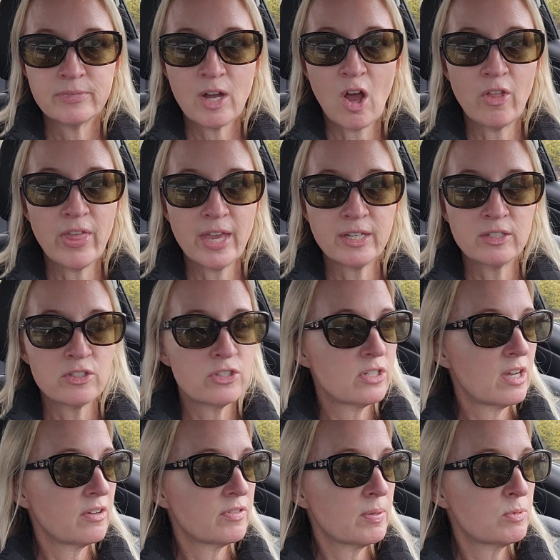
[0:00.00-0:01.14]
All that good
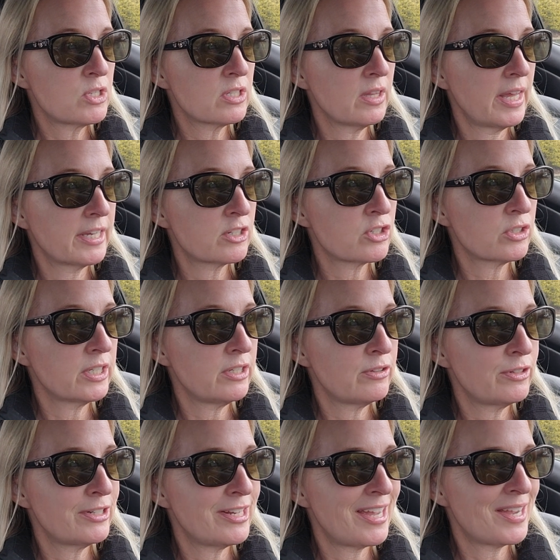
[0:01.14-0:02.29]
stuff. I'm just lecturing you
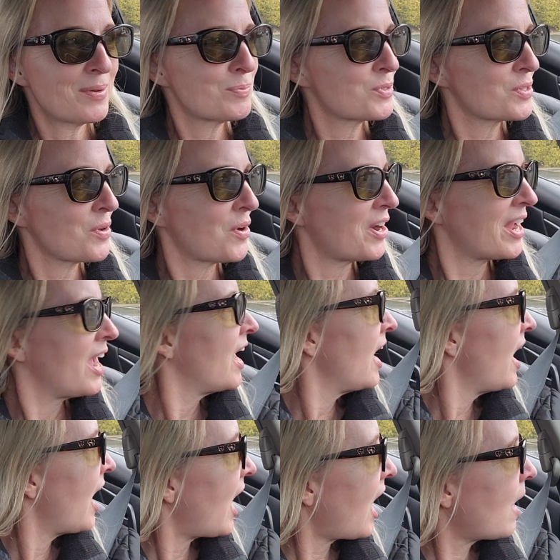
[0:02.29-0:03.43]
today. I'm sorry.
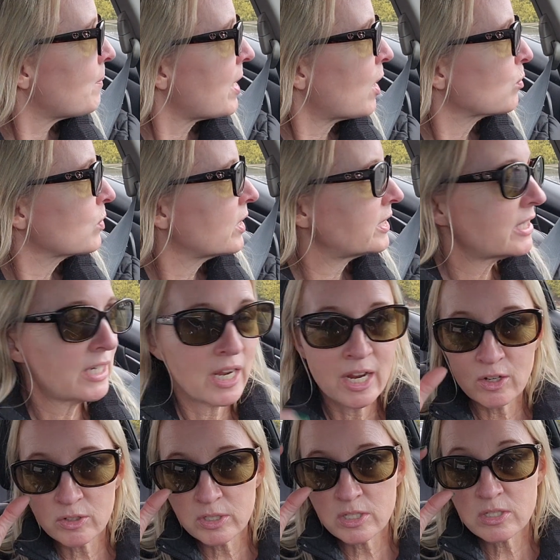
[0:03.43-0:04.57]
I'm out running
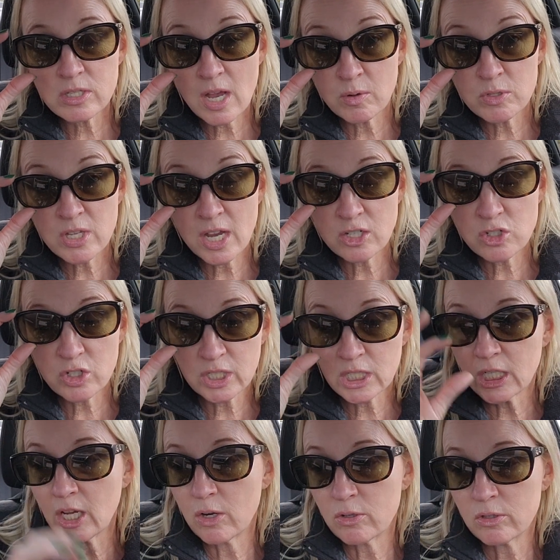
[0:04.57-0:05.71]
errands. I was actually
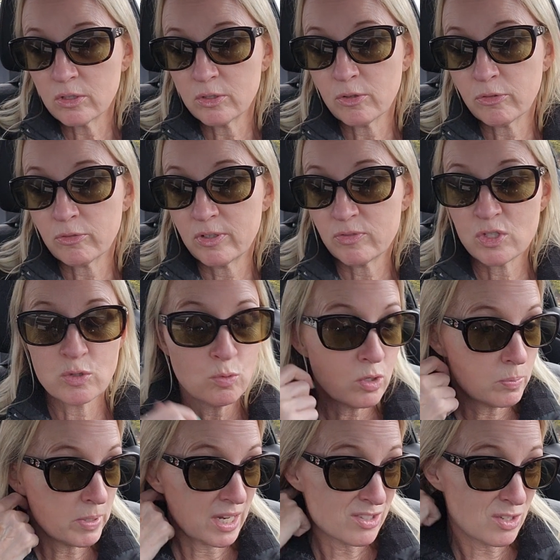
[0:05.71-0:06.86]
going to go to the little thrift
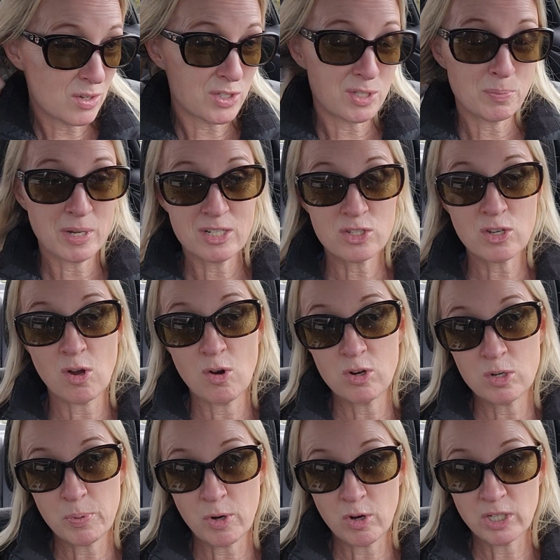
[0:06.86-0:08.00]
store, but I saw somebody's car
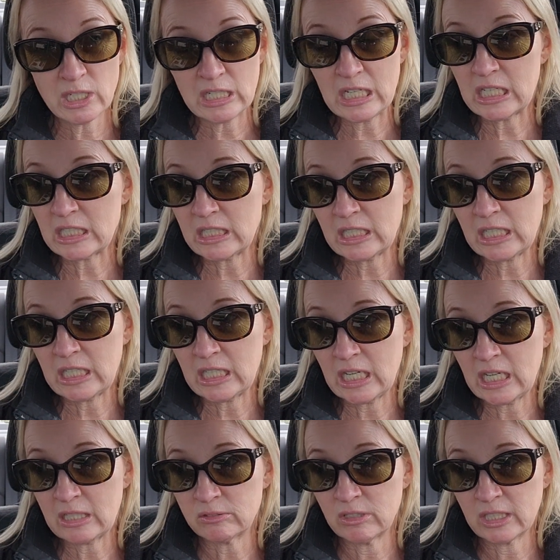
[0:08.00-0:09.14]
in the parking lot and, and
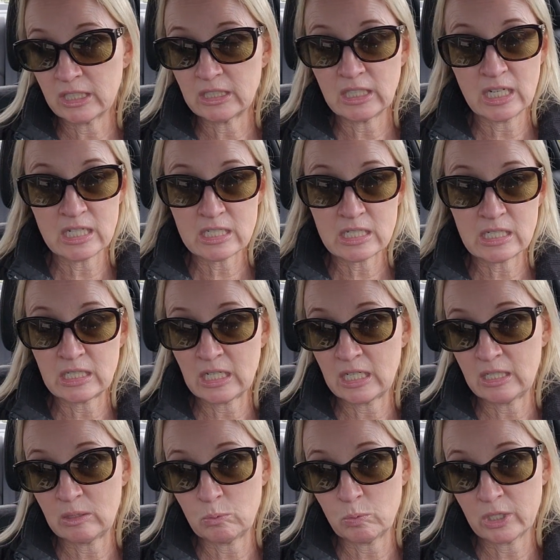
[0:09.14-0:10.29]
I recognized it and I
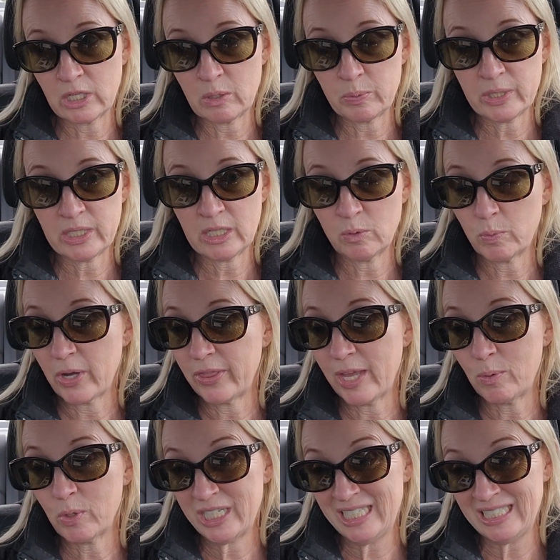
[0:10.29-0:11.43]
didn't want to go in there while
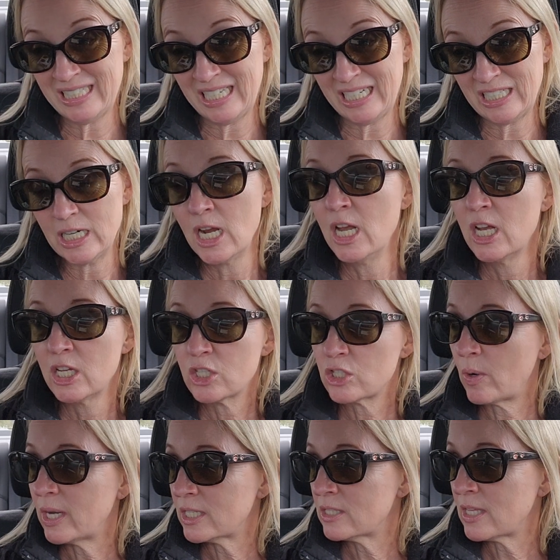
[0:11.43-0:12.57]
they were in there.
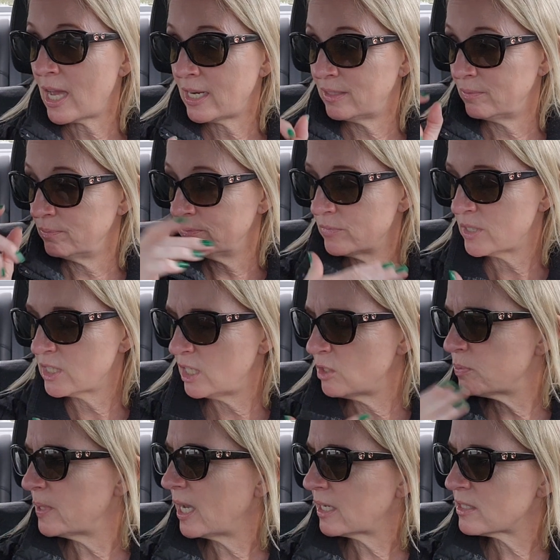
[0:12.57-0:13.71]
So I decided,
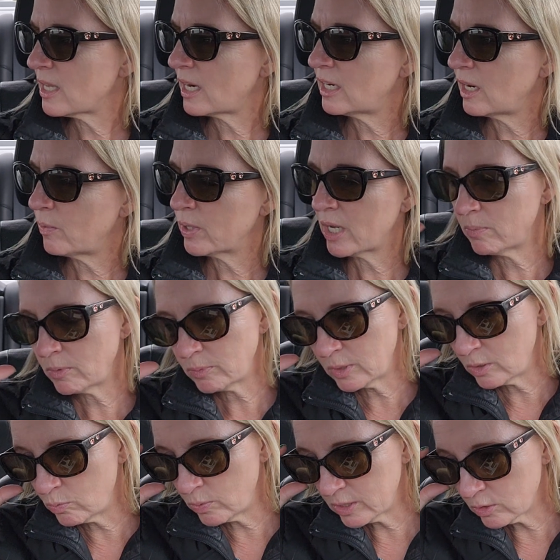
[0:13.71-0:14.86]
excuse me, I decided I would come up to
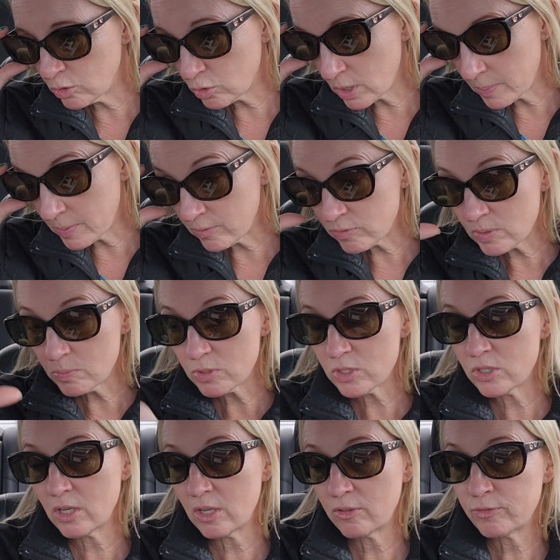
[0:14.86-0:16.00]
Goodwill and drop off some
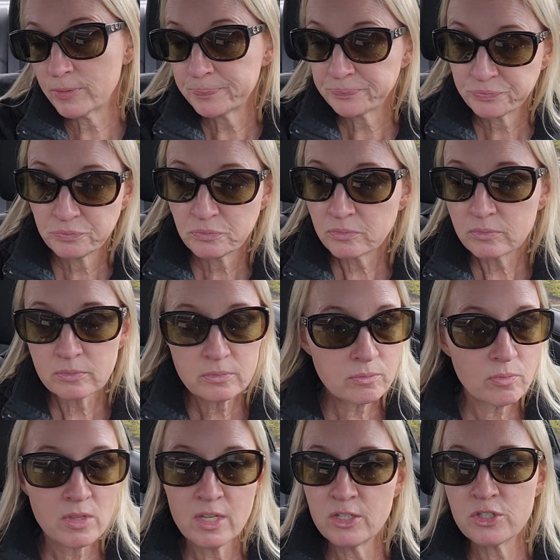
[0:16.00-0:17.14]
stuff.
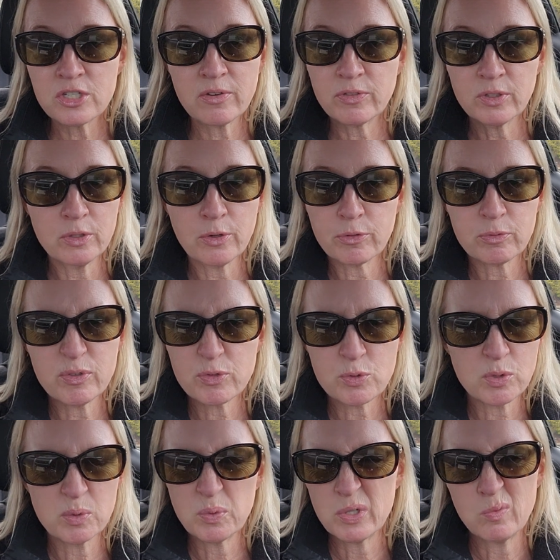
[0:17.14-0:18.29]
It's stuff the little thrift
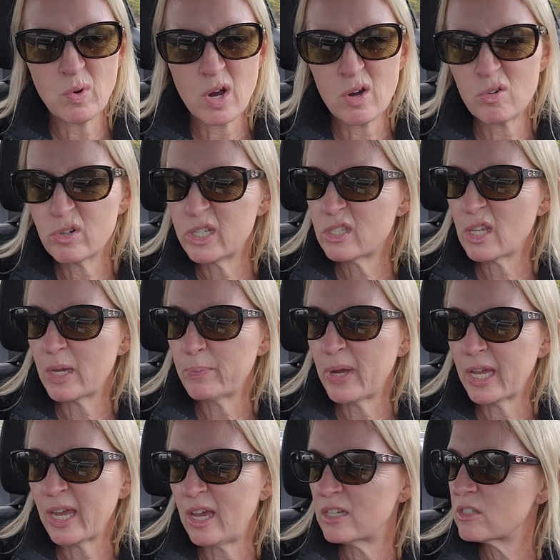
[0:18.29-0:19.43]
store wouldn't want. It's like
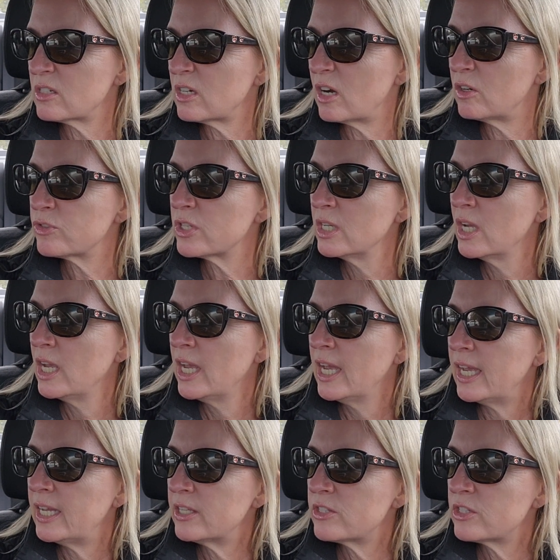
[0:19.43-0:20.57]
my cast offs.
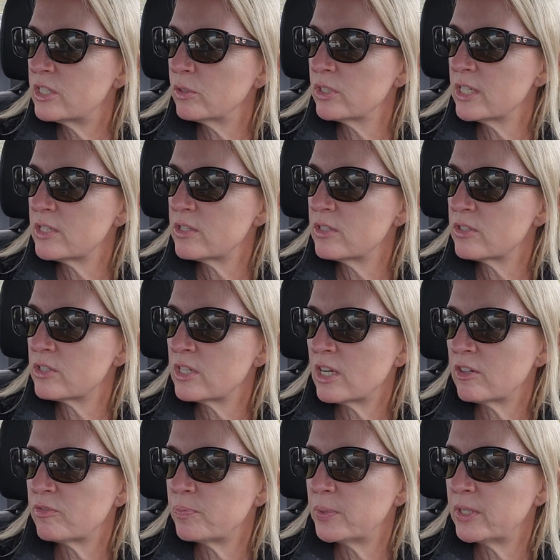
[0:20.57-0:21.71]
It's still decent
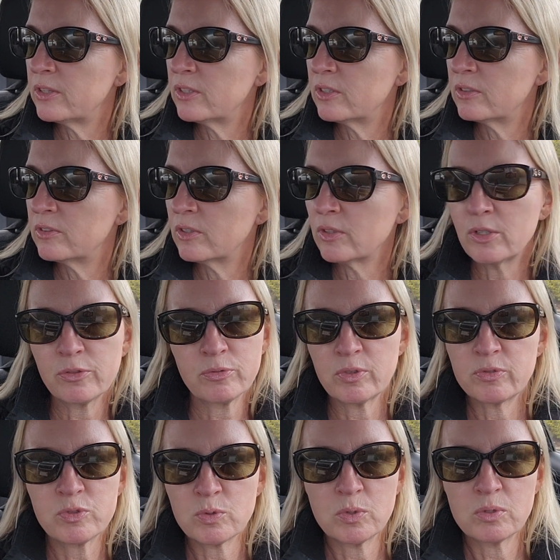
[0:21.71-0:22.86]
stuff, but the, the little
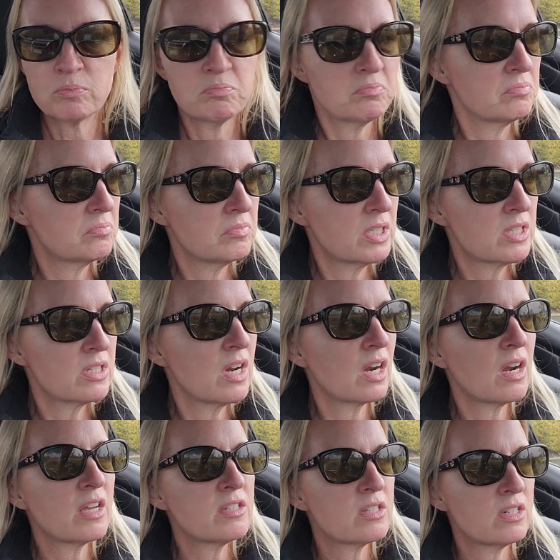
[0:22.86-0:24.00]
thrift store it's not
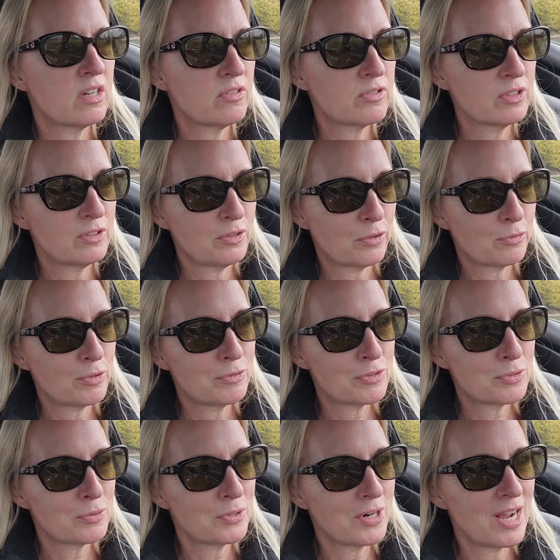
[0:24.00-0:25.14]
nice enough for the little thrift
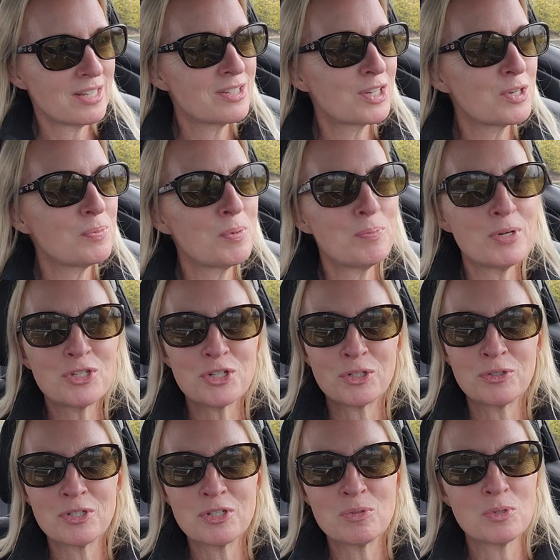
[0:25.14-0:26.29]
store. I took them a bunch of
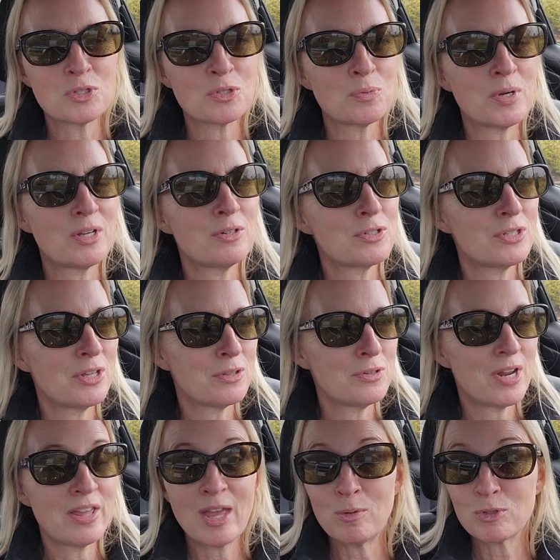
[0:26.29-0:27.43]
Christmas sweaters the other
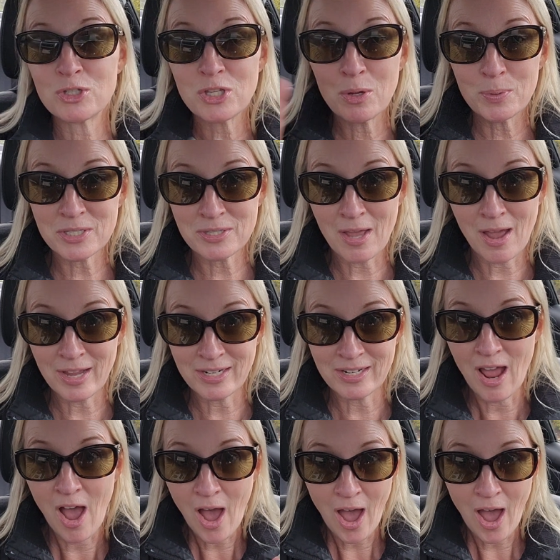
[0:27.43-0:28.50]
day. They were so excited.